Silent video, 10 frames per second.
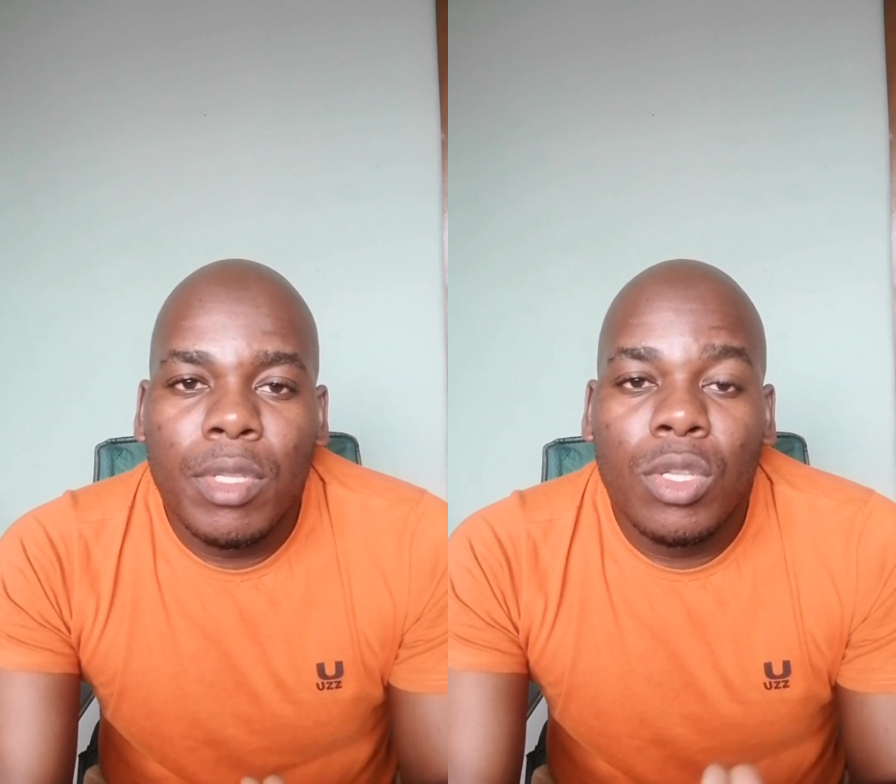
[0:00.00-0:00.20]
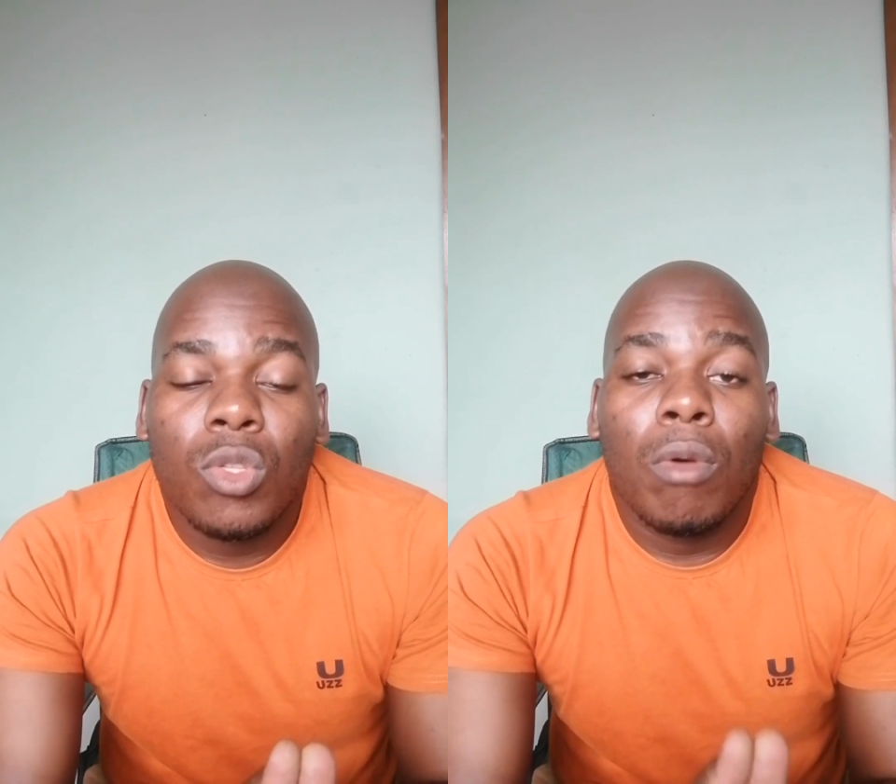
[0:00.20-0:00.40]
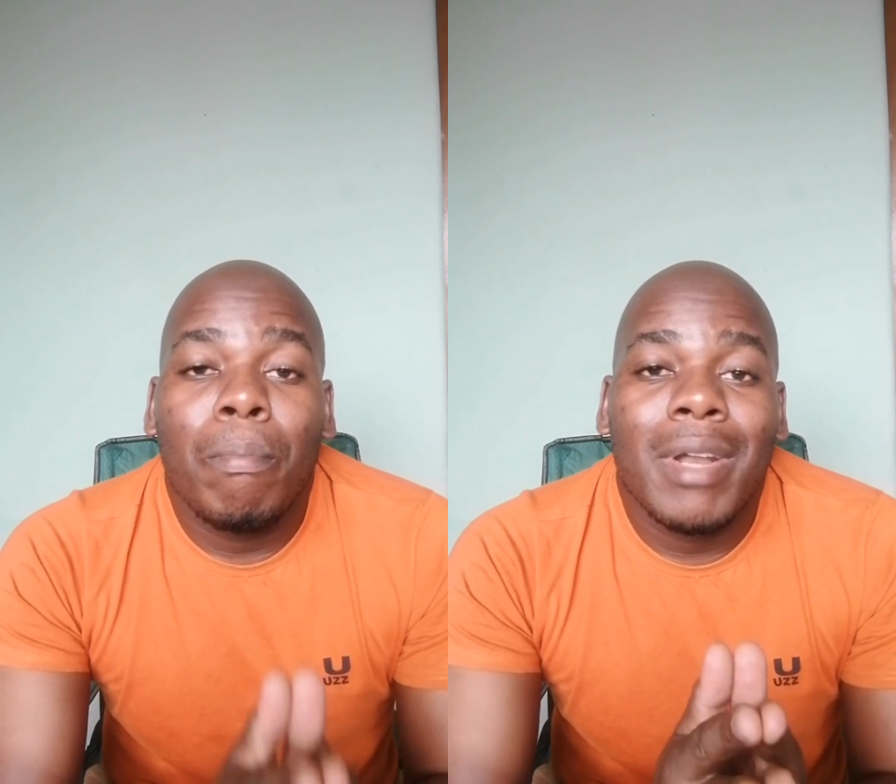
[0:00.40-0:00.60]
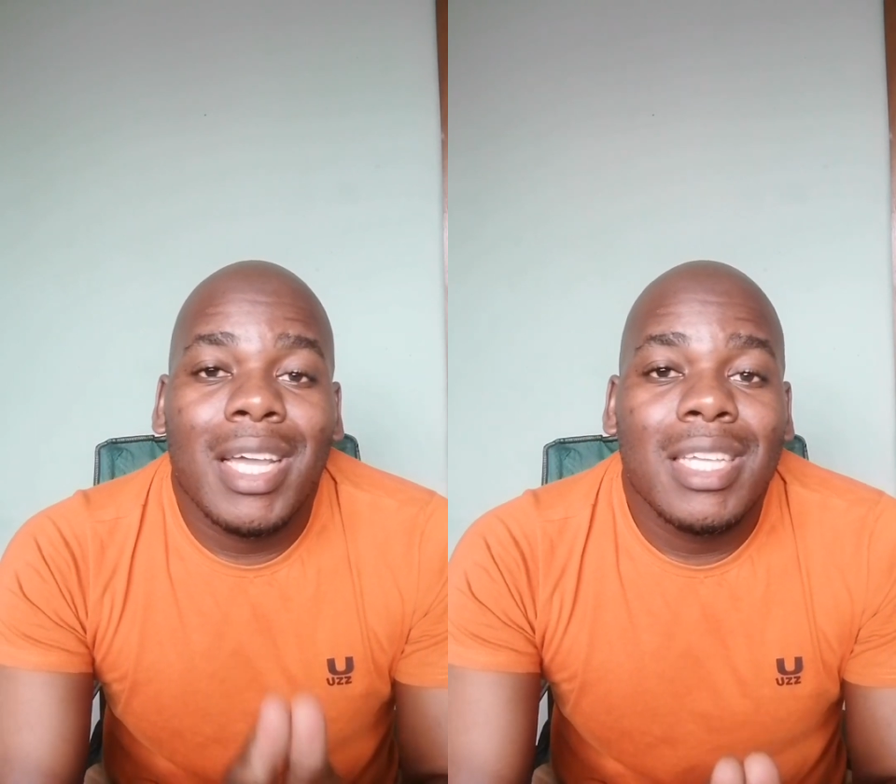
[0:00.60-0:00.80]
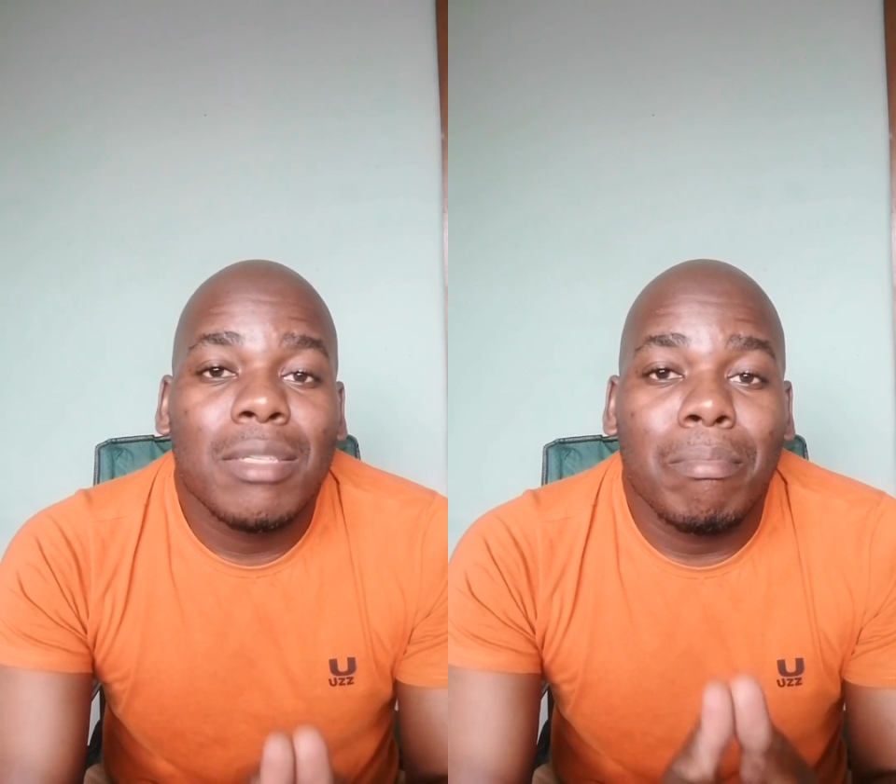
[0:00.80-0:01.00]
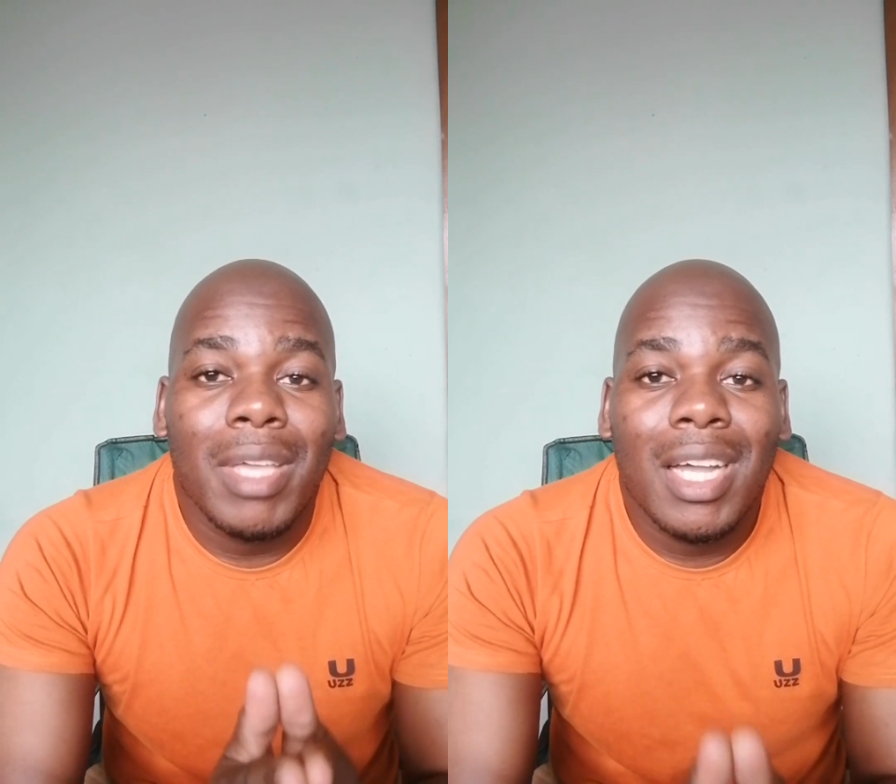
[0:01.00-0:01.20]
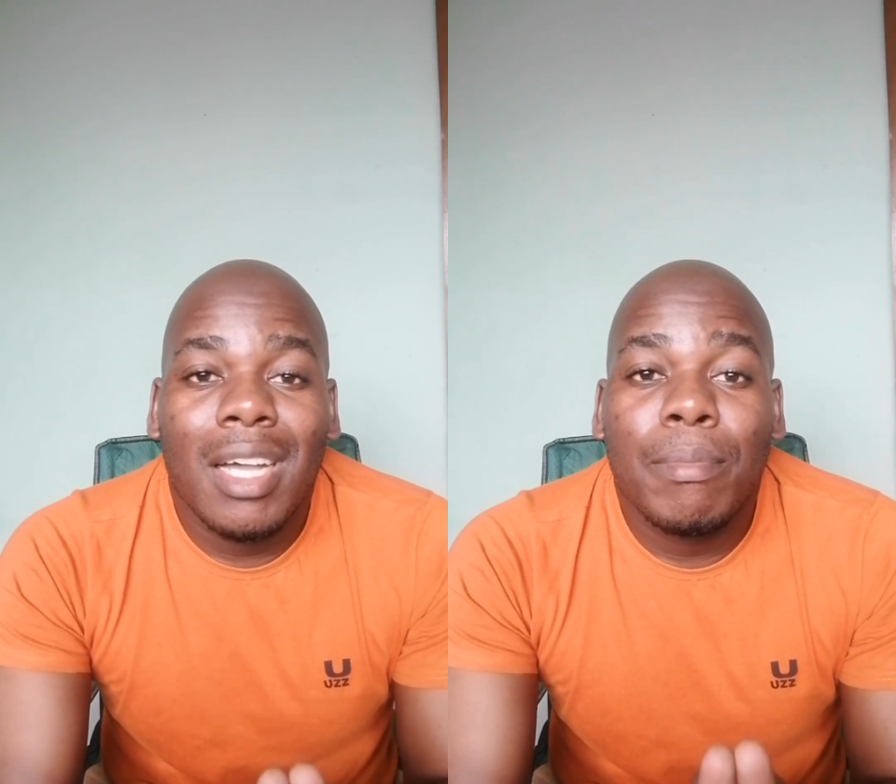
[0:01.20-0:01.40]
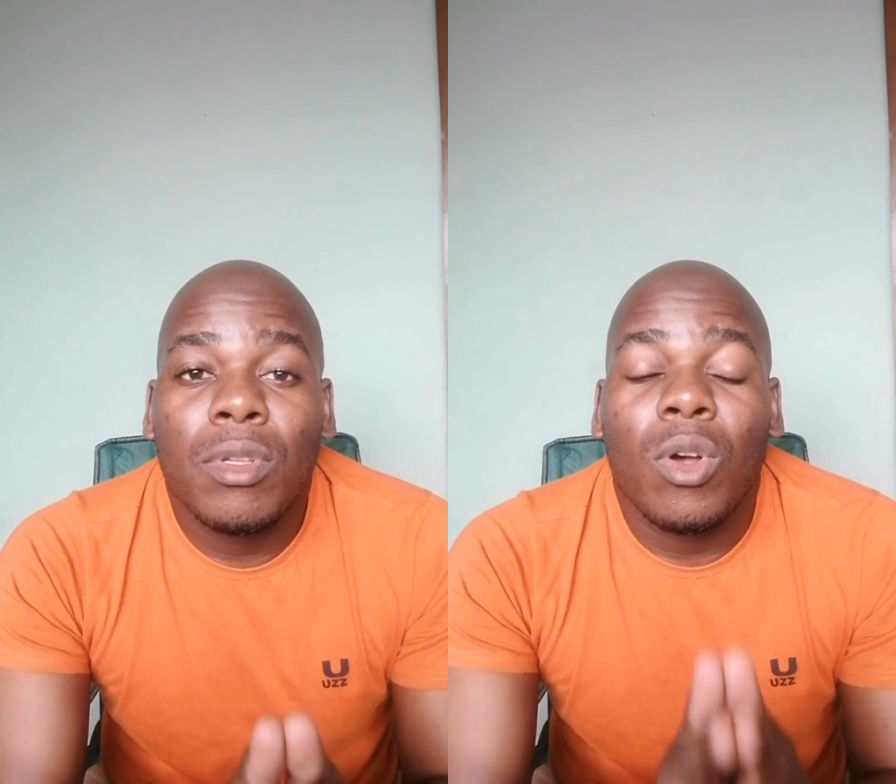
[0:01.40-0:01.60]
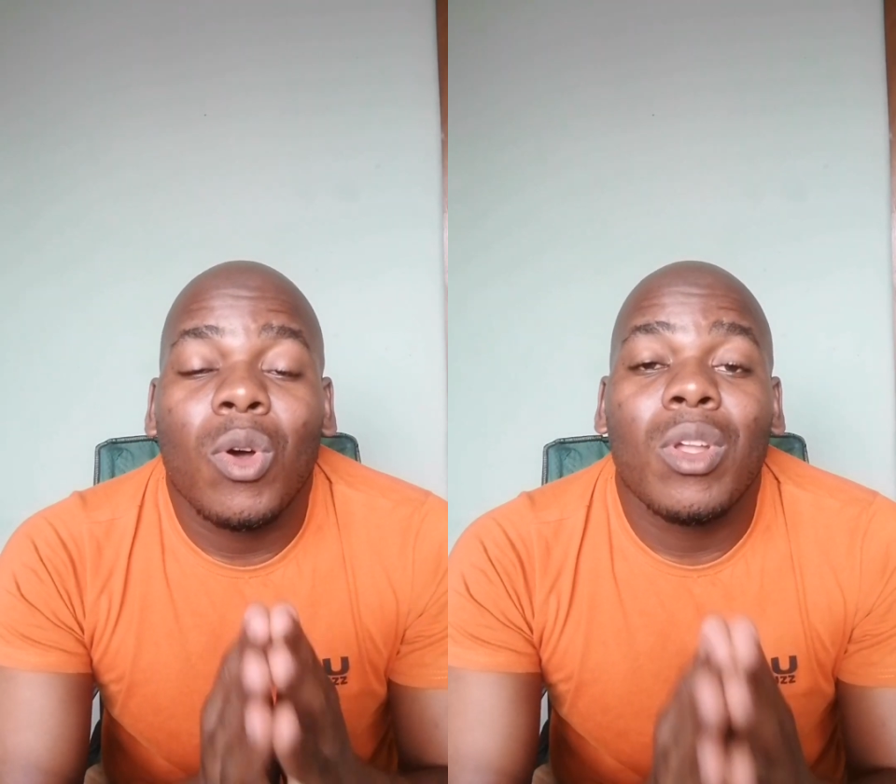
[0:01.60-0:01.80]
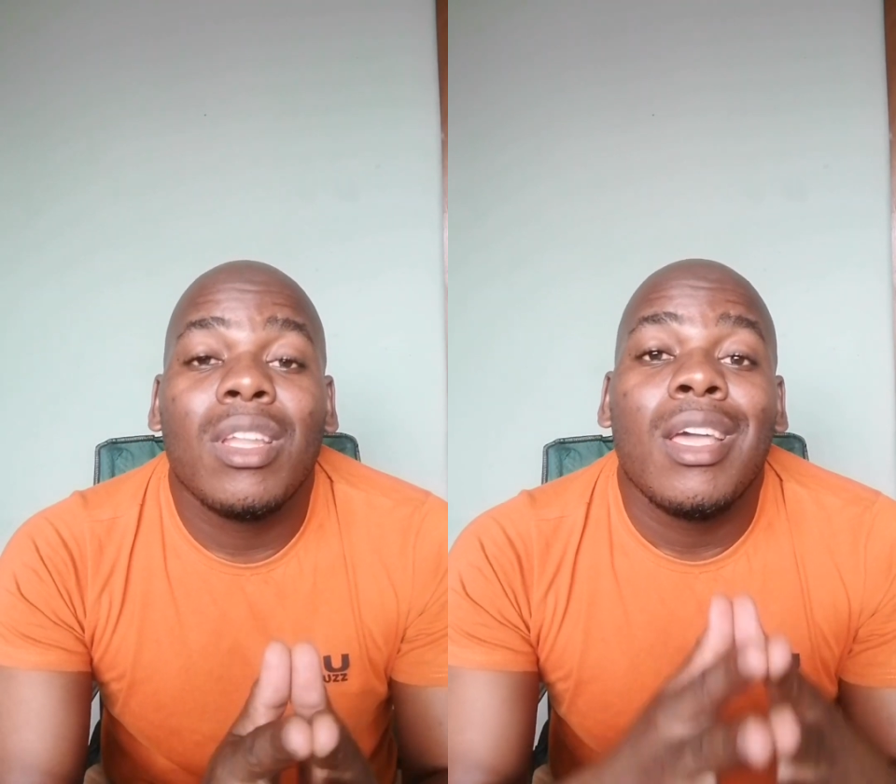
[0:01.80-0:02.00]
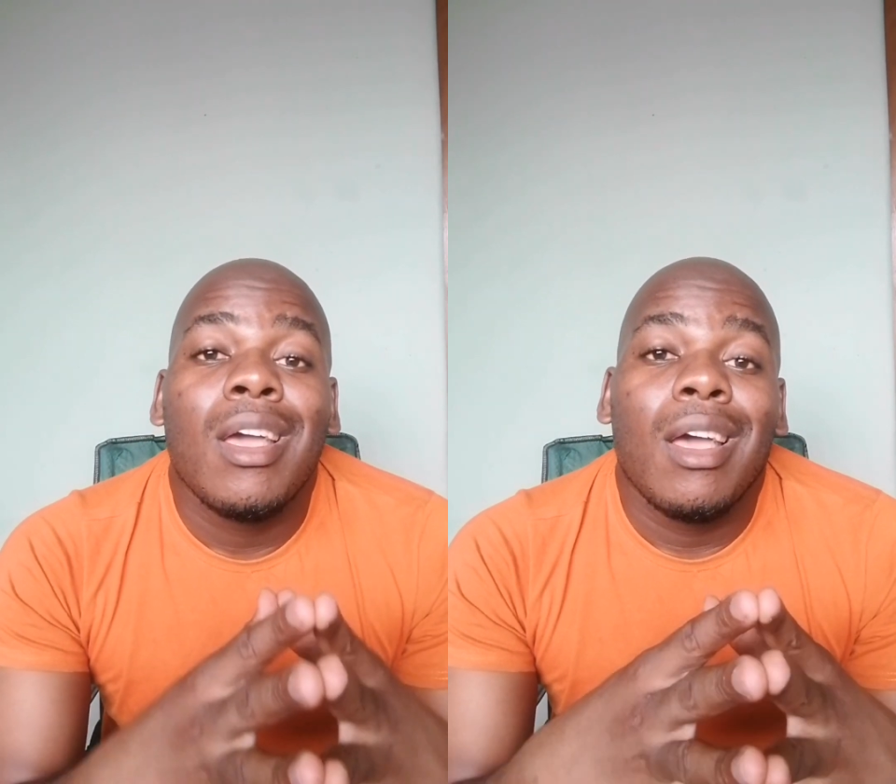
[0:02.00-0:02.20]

so brides makeup on